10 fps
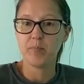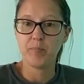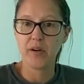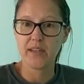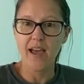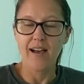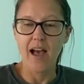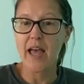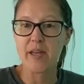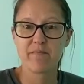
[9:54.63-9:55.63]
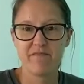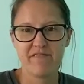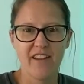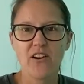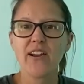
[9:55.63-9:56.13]
But yeah, I
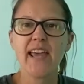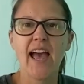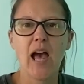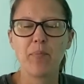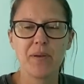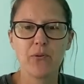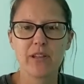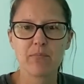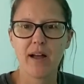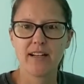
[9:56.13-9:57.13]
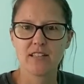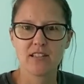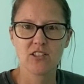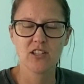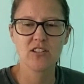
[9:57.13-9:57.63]
am very happy with my
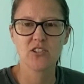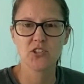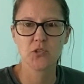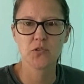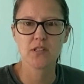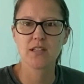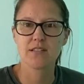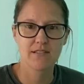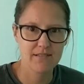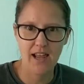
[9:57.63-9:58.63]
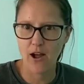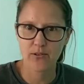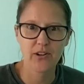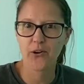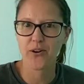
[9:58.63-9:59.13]
decision to choose this
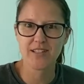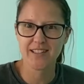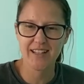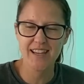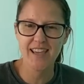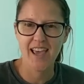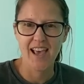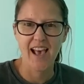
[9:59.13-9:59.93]
town or city